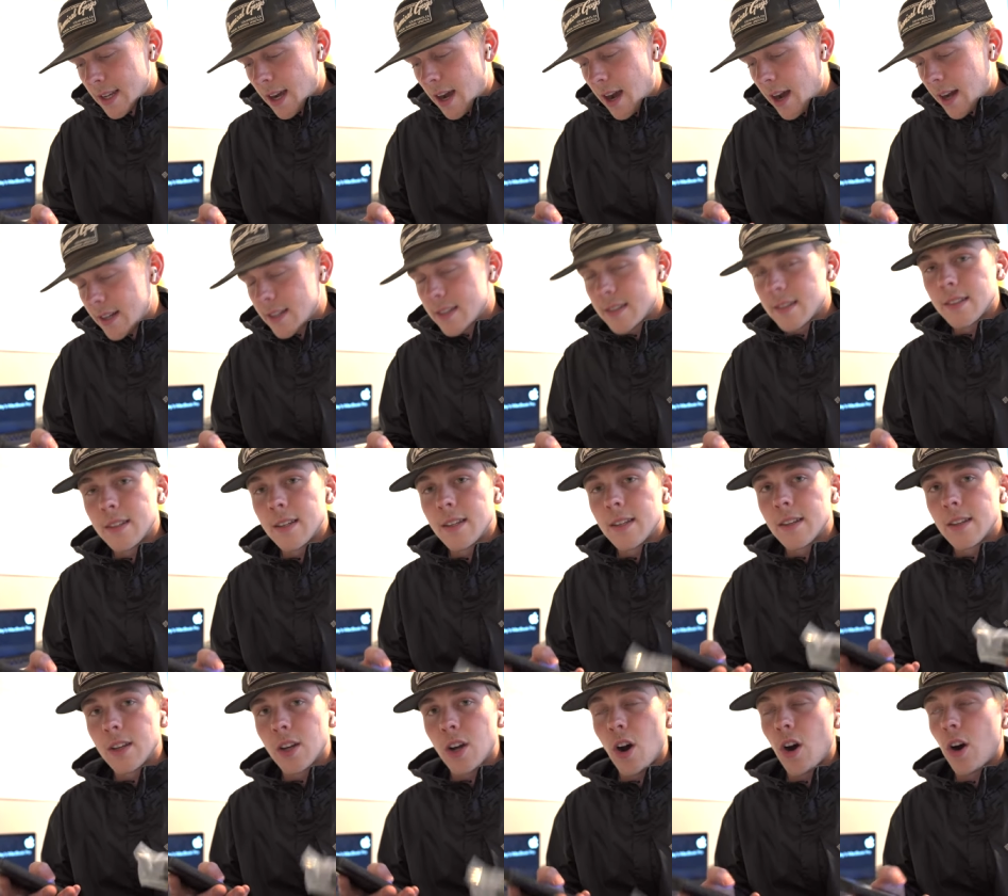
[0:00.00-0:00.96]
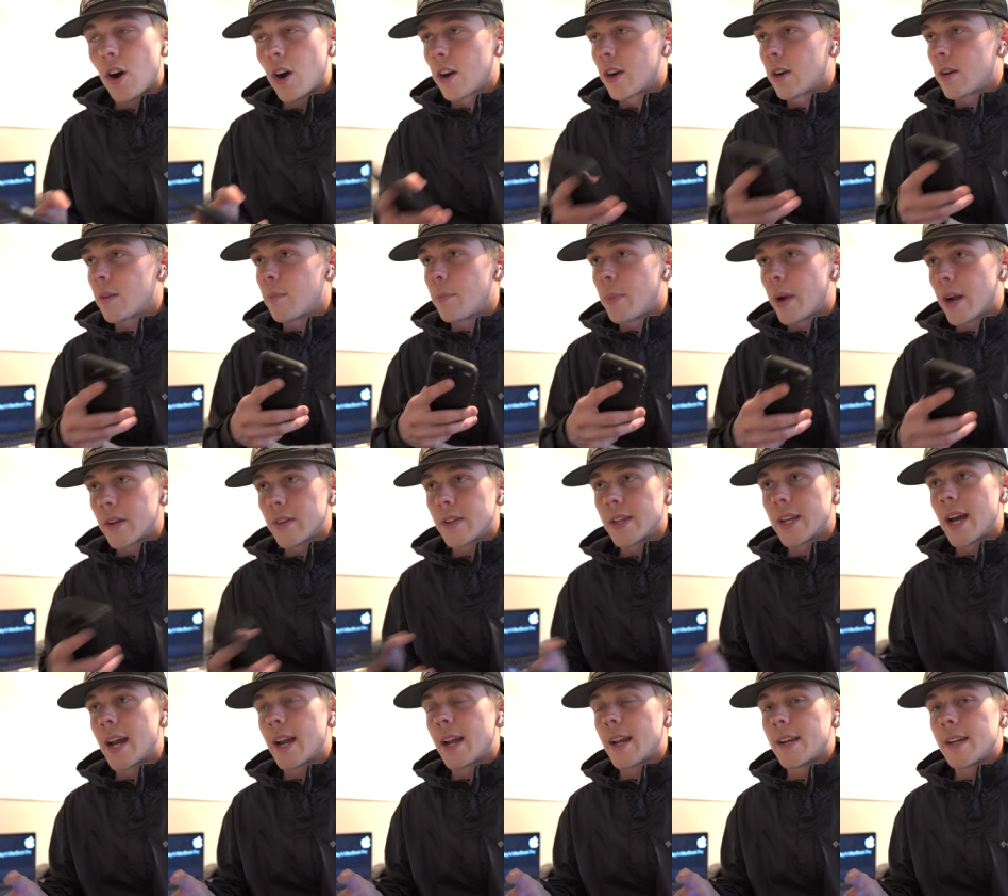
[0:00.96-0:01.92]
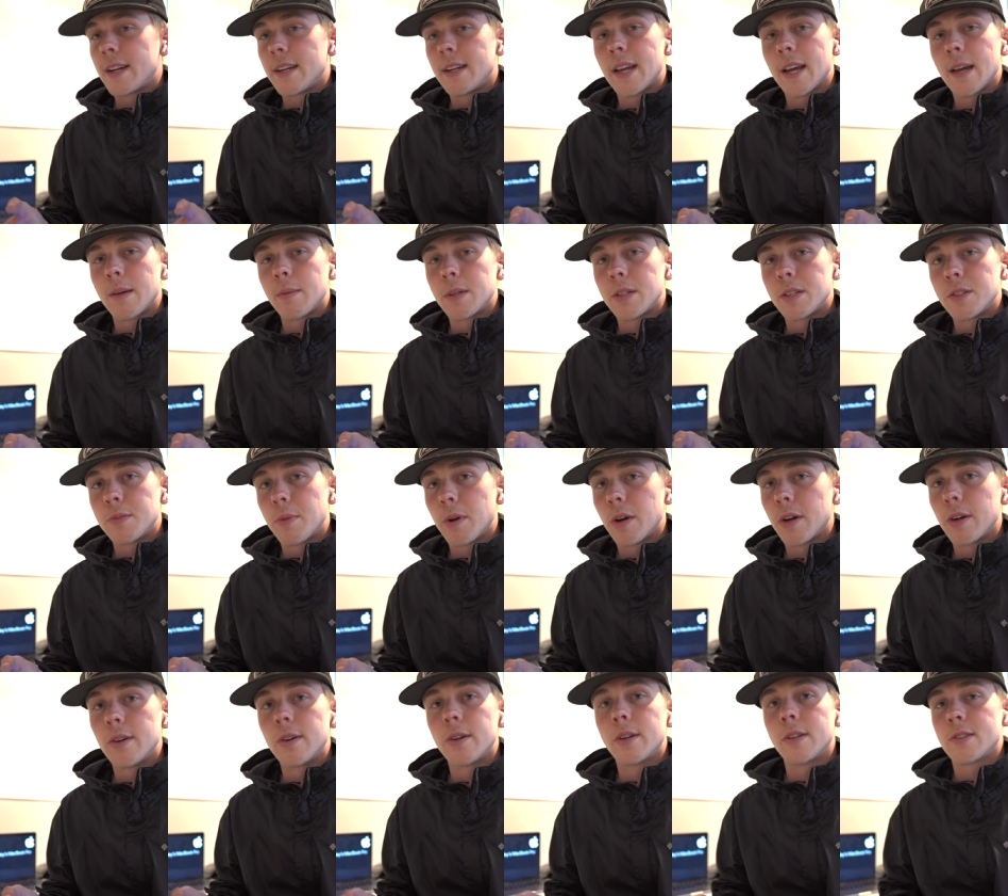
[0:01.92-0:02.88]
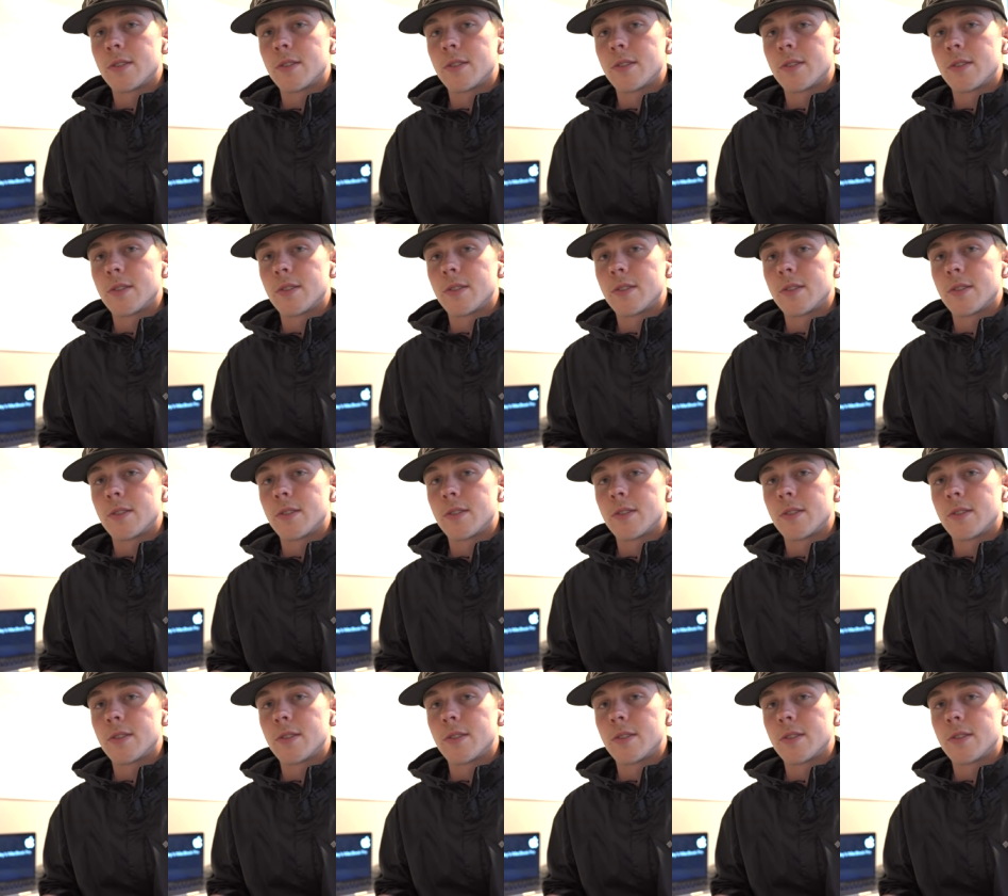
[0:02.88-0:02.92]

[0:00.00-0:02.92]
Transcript: honestly, the car barely got any damage, bro.